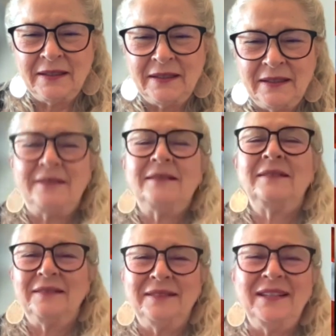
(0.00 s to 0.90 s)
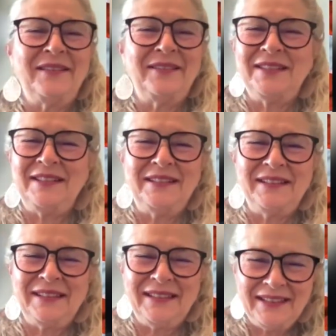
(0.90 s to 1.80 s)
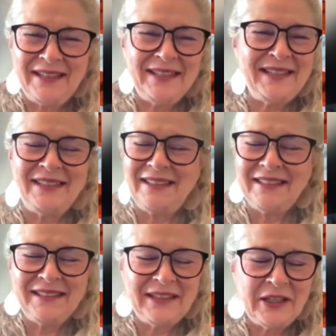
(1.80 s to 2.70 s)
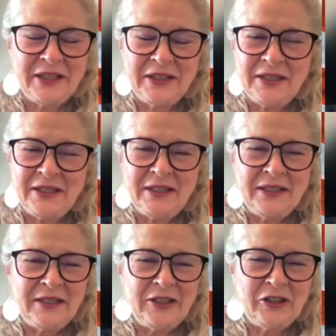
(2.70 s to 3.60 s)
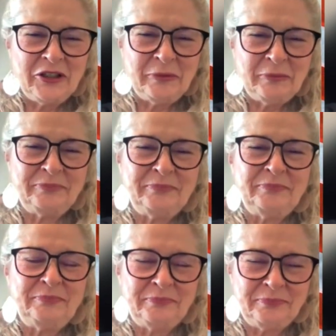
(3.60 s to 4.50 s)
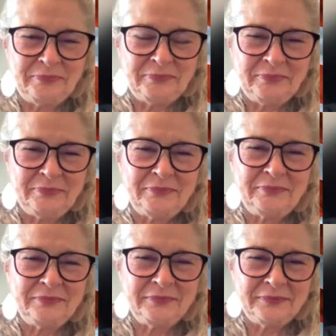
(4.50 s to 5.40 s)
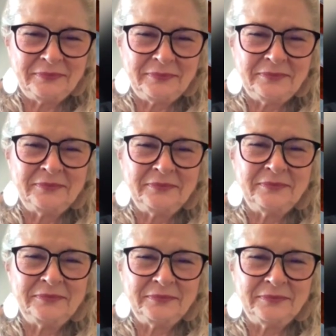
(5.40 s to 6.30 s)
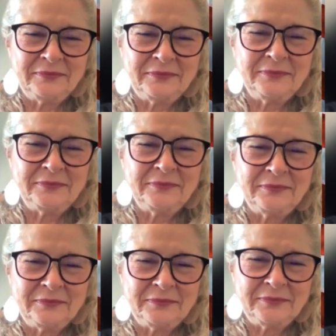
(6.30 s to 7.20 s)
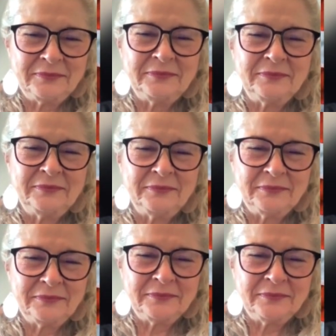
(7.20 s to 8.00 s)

(not speaking)